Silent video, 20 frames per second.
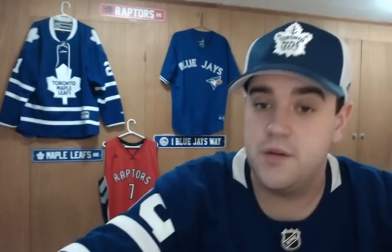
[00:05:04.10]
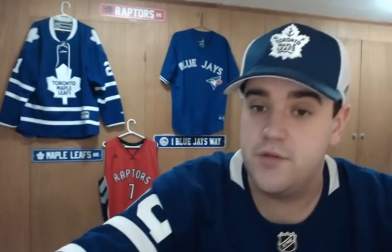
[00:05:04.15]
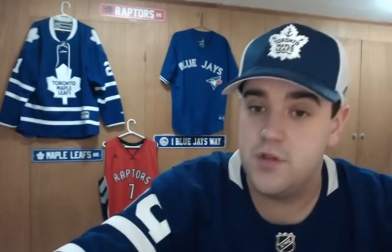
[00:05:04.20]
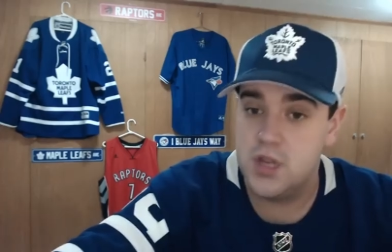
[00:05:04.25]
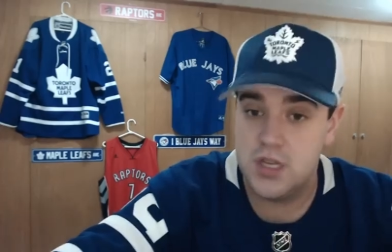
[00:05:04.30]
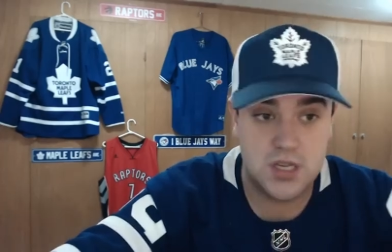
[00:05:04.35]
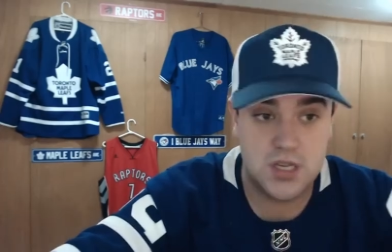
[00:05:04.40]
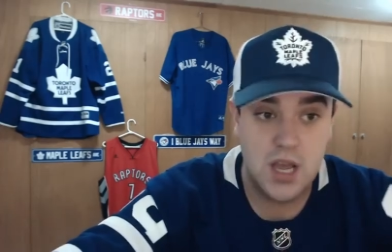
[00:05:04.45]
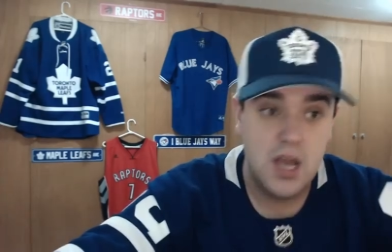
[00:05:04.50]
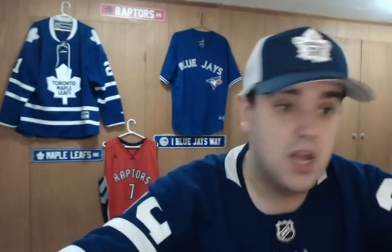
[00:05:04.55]
for
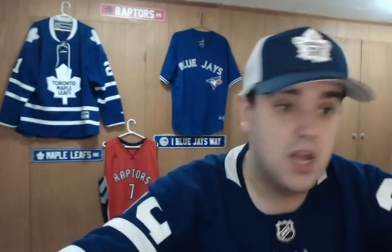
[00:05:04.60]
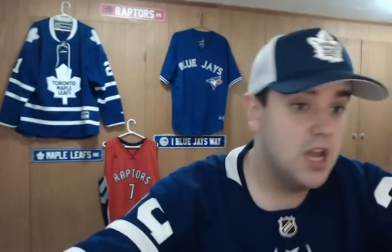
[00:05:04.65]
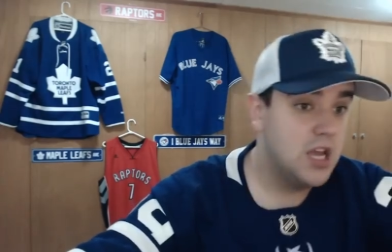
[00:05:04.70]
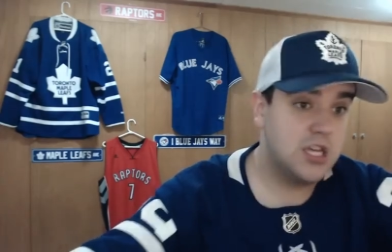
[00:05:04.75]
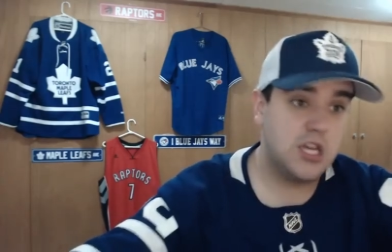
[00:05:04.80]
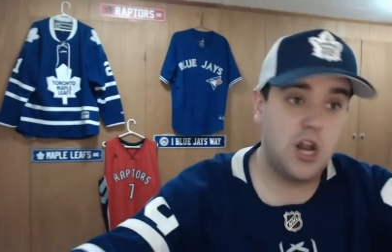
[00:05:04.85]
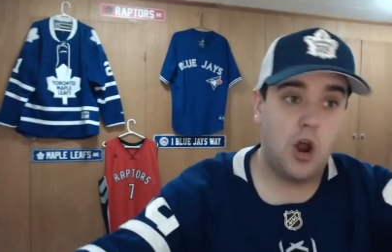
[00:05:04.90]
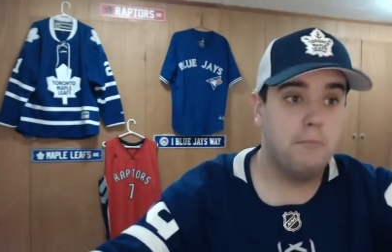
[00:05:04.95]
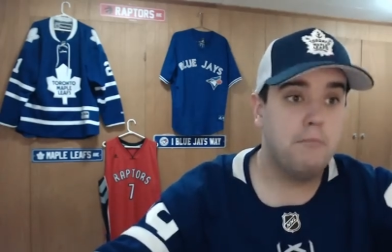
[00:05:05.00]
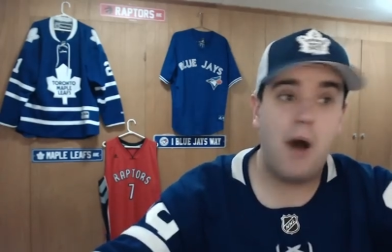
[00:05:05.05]
this,
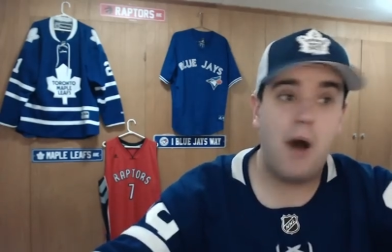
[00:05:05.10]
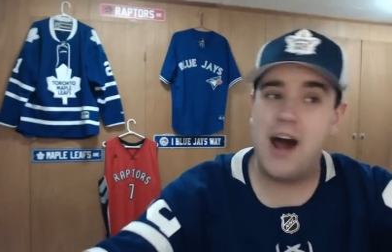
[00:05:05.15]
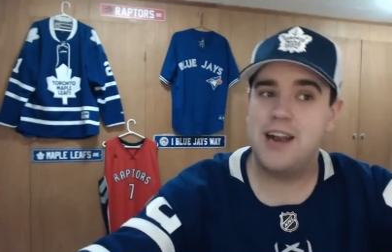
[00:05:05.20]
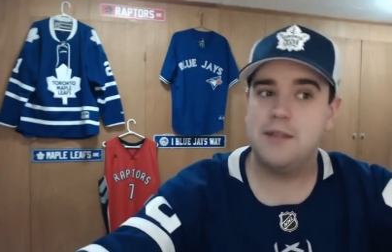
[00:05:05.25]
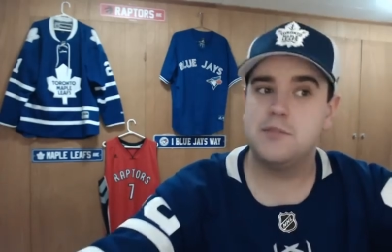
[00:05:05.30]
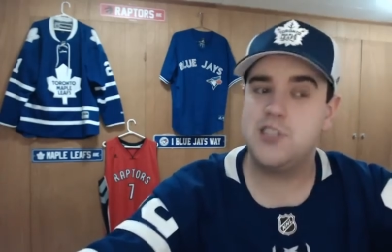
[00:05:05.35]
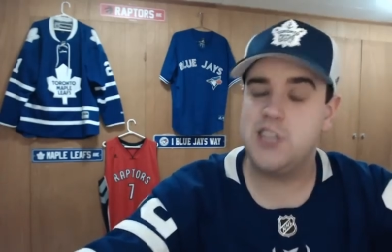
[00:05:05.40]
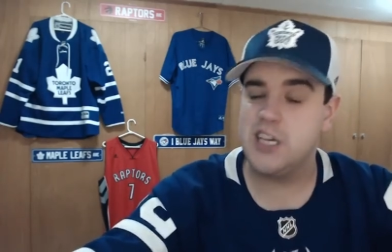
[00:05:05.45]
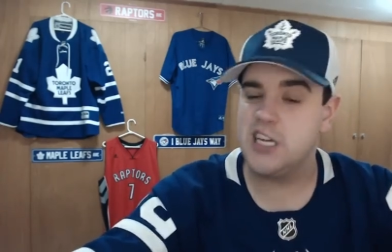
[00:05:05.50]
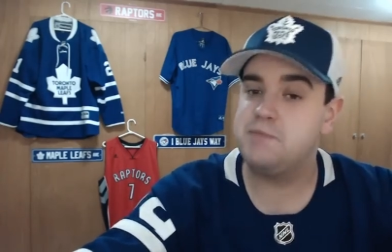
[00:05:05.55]

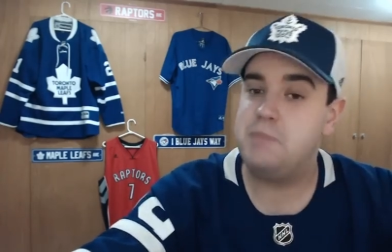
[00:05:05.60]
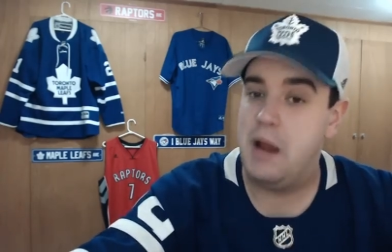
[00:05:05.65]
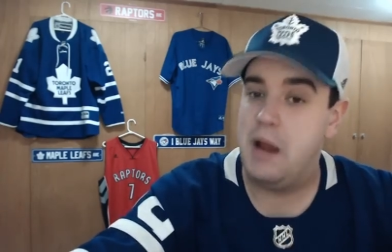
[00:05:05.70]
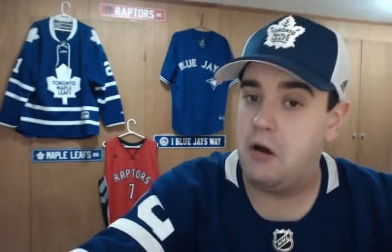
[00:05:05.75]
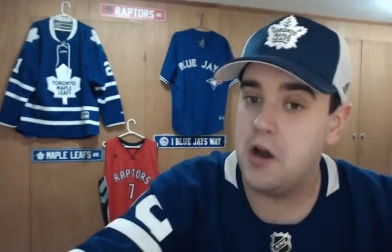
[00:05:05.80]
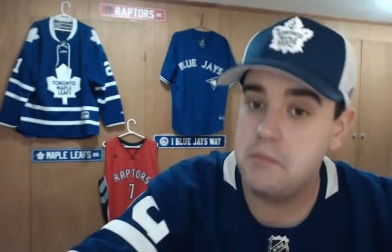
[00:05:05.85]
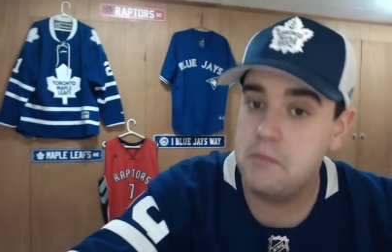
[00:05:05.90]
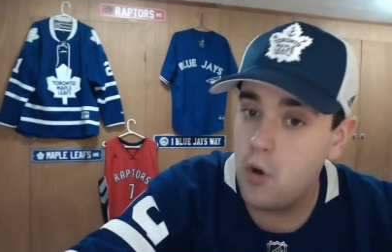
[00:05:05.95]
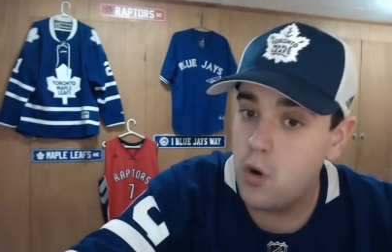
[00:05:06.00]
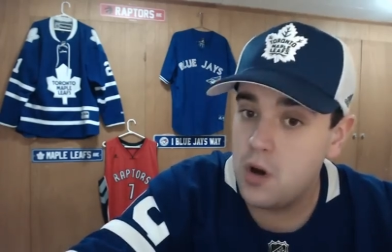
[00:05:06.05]
bottom six
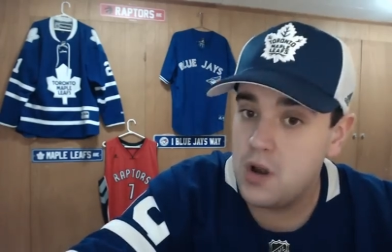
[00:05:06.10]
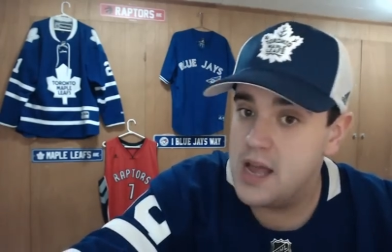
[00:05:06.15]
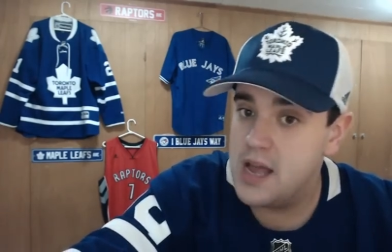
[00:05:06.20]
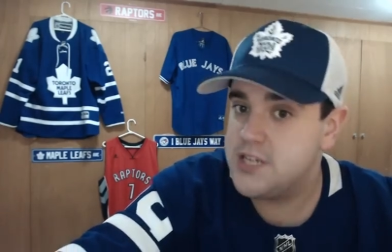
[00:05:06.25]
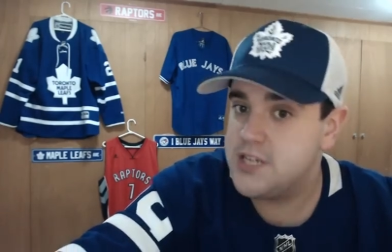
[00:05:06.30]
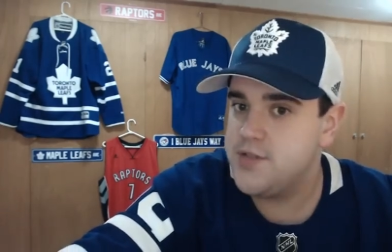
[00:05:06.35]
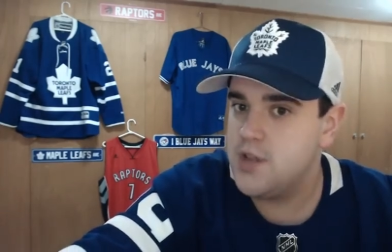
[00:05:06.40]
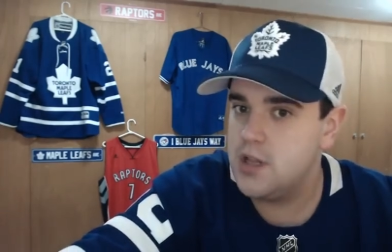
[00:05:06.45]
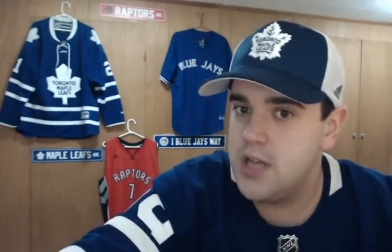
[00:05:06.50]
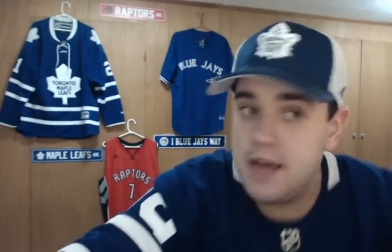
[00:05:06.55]
pairing, more or less,
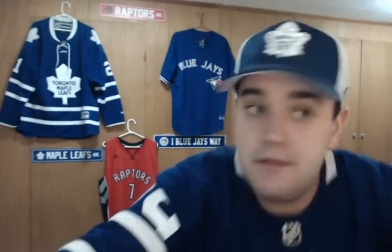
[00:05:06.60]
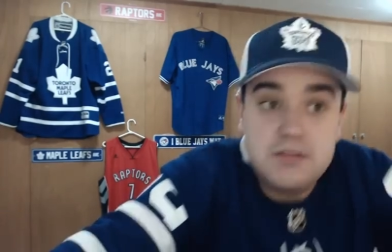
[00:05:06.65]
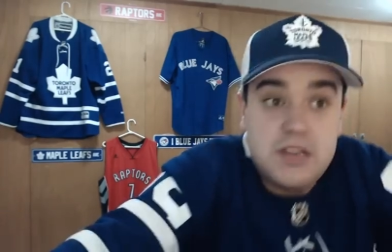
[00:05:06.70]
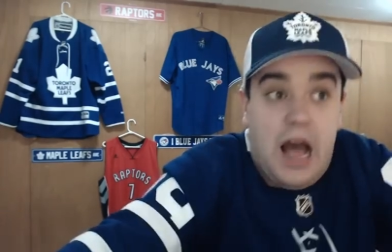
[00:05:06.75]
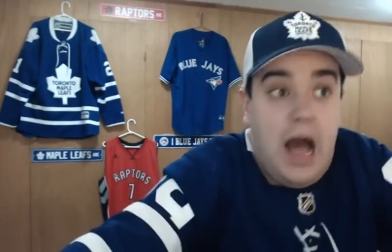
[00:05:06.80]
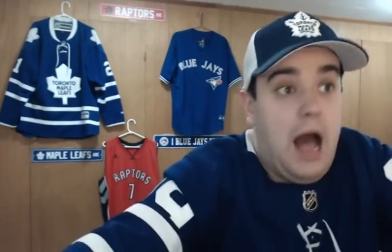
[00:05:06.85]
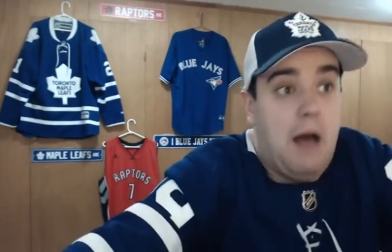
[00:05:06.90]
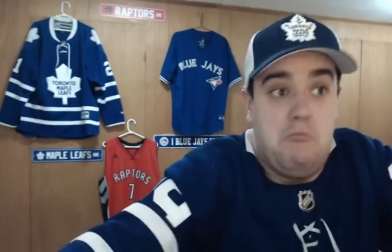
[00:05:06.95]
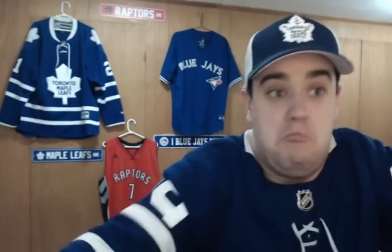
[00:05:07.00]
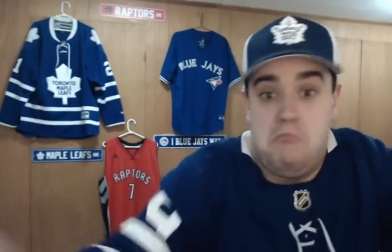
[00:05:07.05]
for the Leafs?
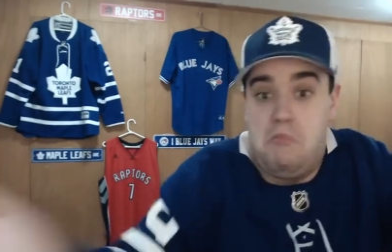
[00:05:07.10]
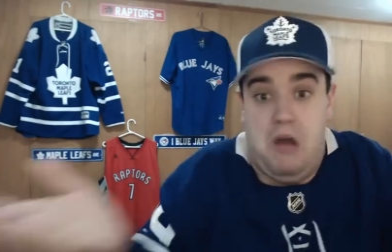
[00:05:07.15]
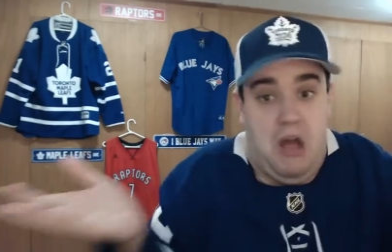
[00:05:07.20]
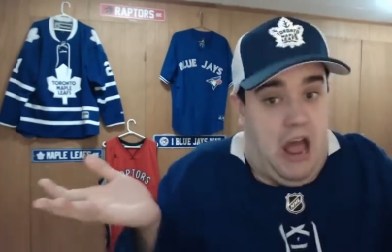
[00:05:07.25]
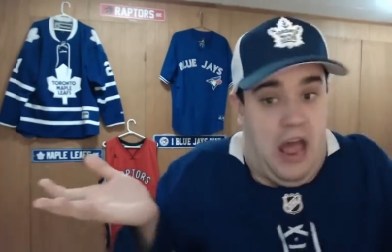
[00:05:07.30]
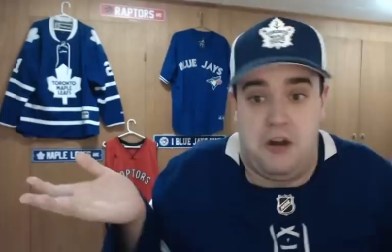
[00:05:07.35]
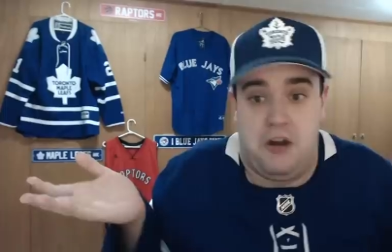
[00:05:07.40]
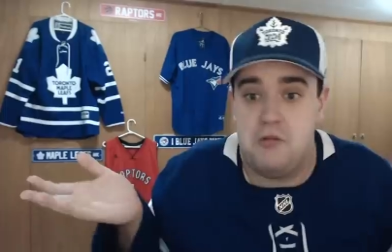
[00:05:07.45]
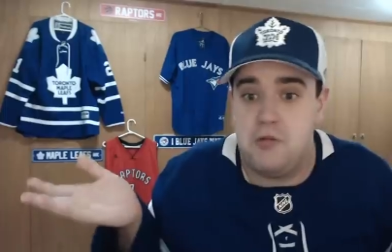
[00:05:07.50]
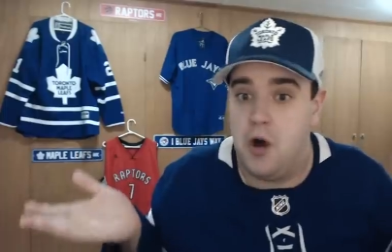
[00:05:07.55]

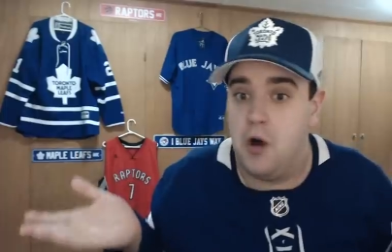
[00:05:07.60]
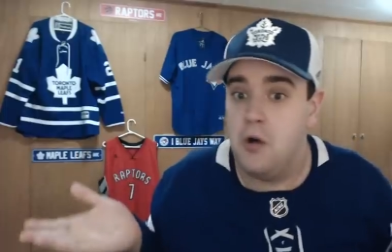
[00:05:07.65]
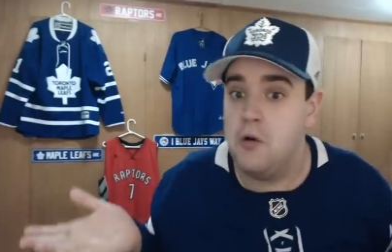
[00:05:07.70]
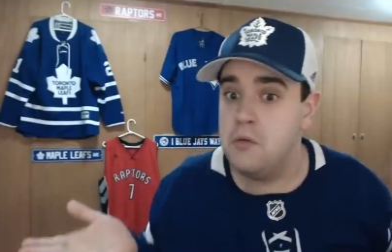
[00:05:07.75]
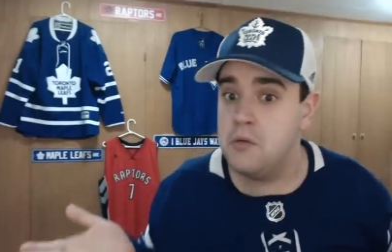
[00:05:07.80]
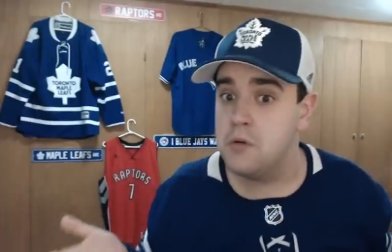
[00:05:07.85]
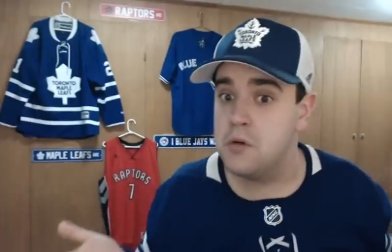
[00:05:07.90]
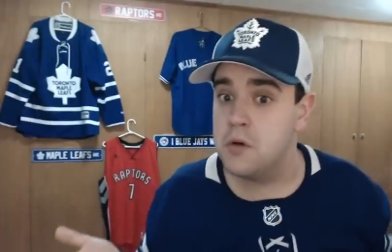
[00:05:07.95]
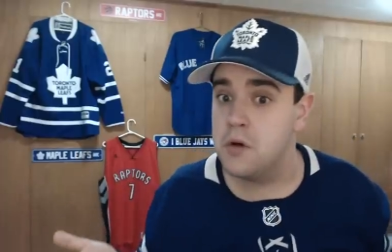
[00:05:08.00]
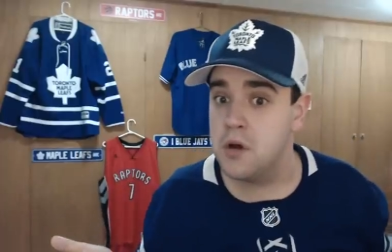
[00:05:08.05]
I don't know.